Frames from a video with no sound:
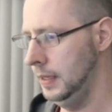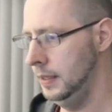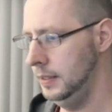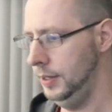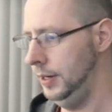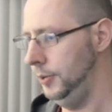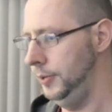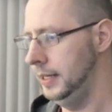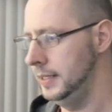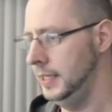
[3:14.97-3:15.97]
So here
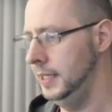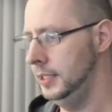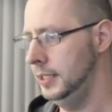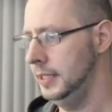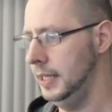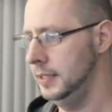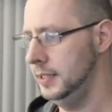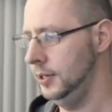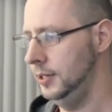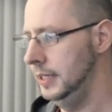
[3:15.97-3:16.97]
we can see she says,
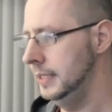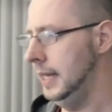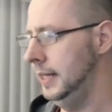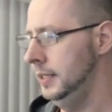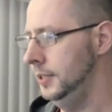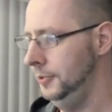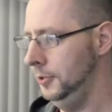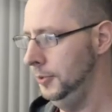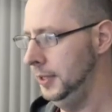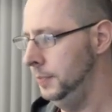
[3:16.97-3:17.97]
"So you decided to
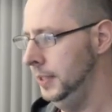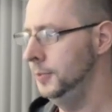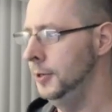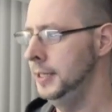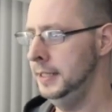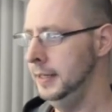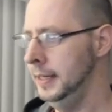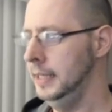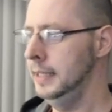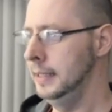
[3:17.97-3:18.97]
roll with the big boys
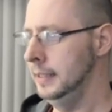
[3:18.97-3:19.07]
tonight?